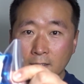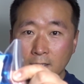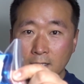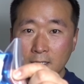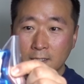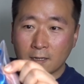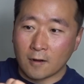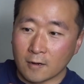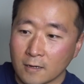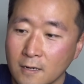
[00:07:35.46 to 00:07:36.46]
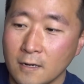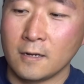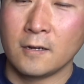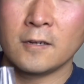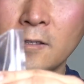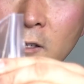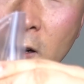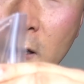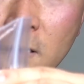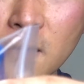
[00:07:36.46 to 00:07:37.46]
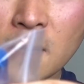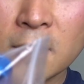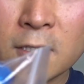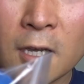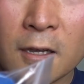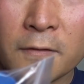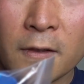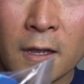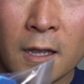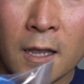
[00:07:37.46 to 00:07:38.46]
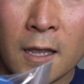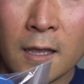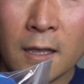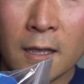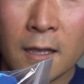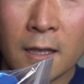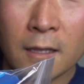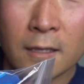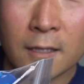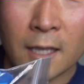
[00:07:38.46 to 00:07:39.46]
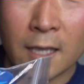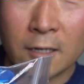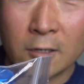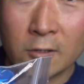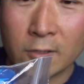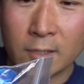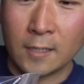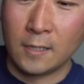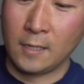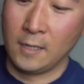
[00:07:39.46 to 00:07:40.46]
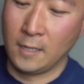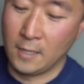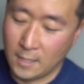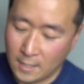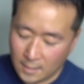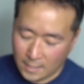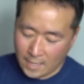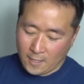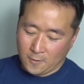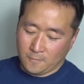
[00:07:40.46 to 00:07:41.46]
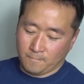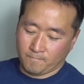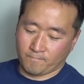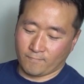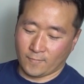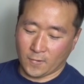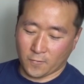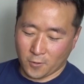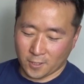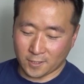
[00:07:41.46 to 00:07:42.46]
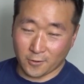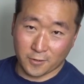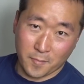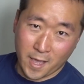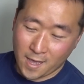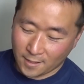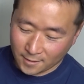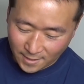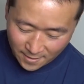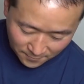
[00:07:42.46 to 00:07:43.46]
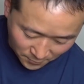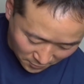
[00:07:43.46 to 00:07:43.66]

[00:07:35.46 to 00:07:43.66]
These are Darn Tough Gaiters. Now, of course, they're in the bag because I haven't